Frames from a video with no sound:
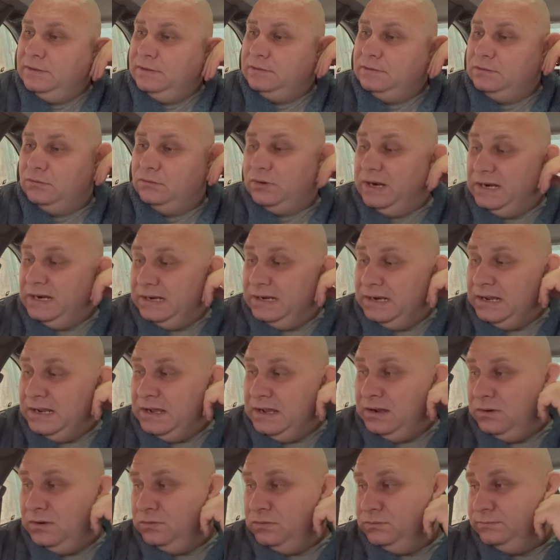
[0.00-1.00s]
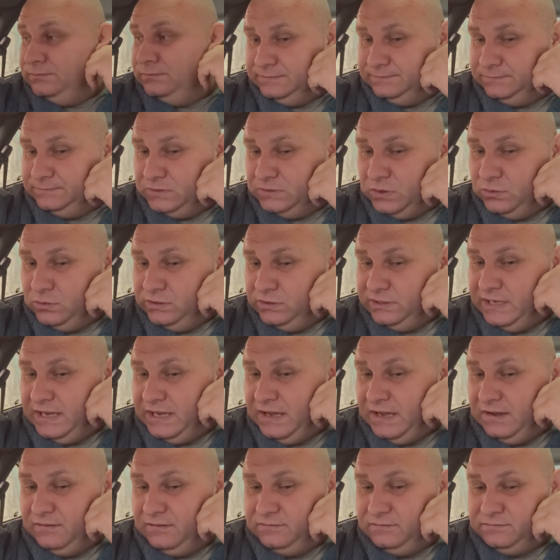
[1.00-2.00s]
Right now, I only
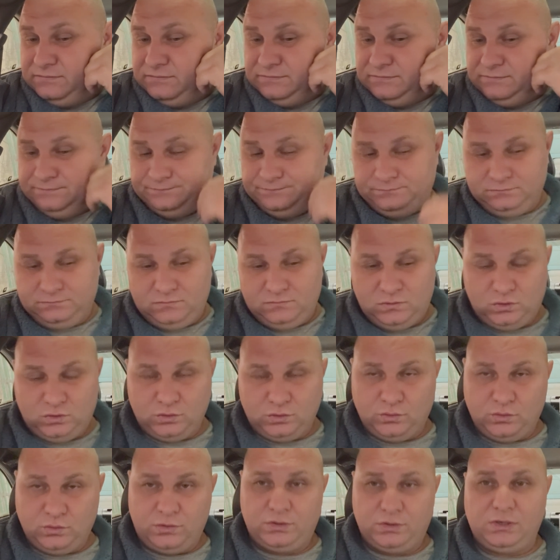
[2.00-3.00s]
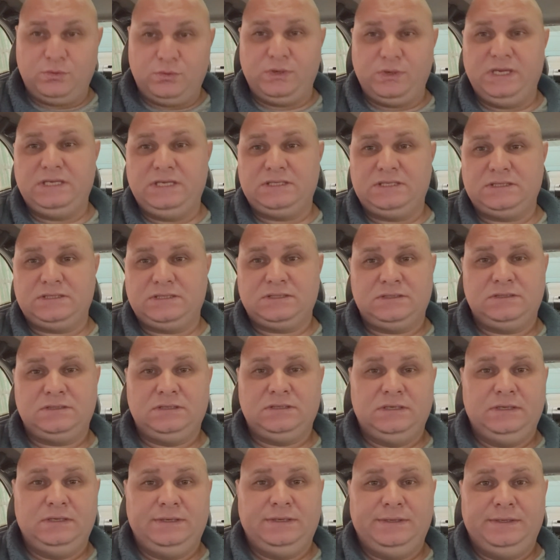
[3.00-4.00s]
have 2-3 weeks
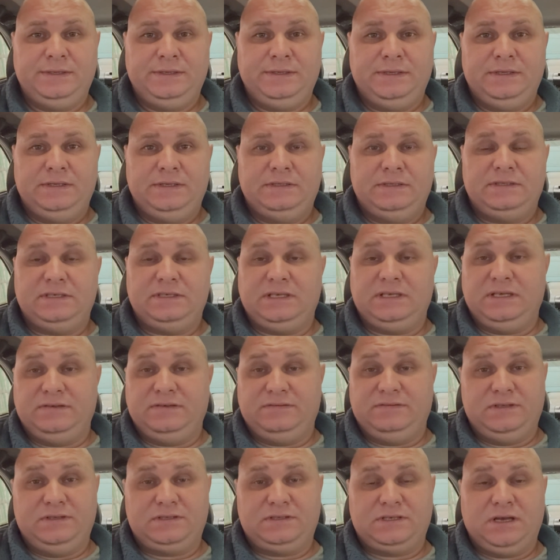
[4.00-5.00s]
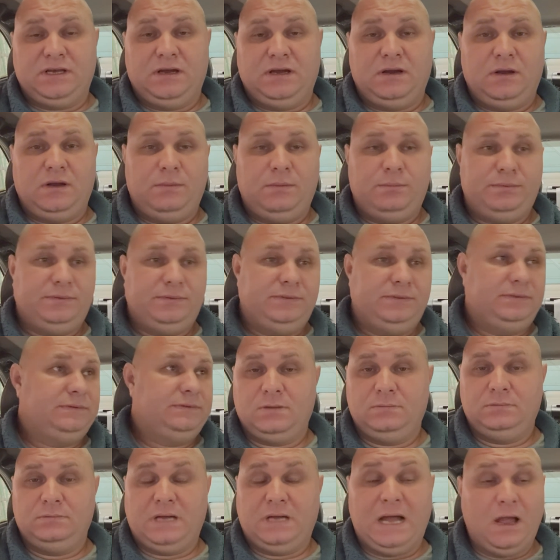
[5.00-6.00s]
to give this car up.
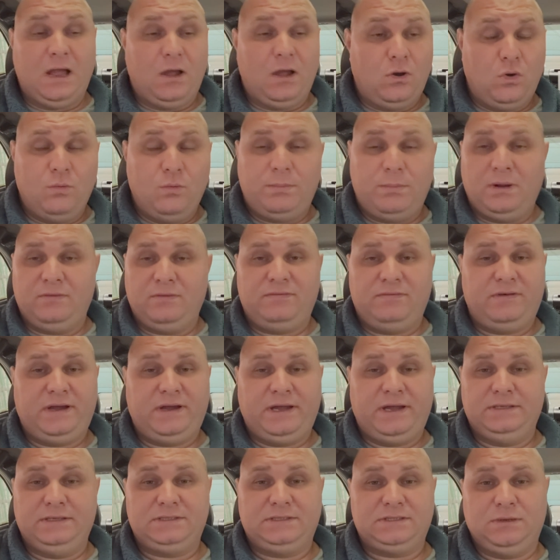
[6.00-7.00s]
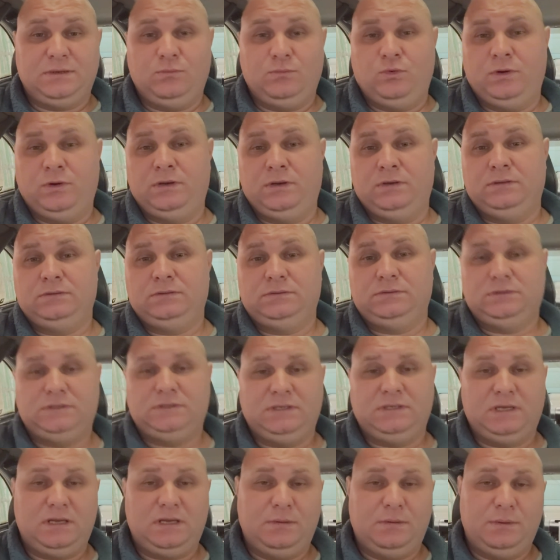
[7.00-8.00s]
I hope I'll find someone to
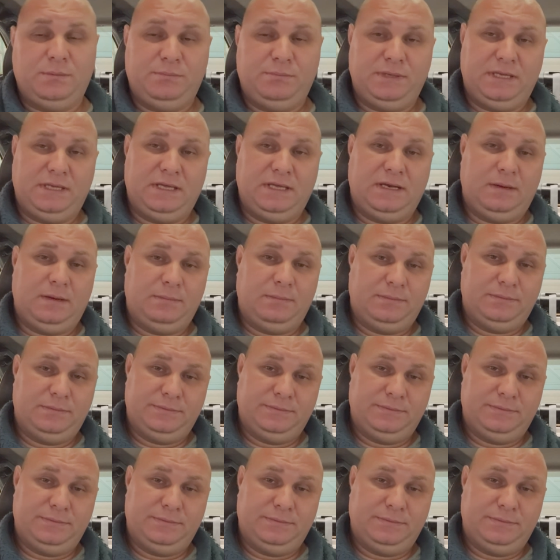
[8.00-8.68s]
come and pick it up.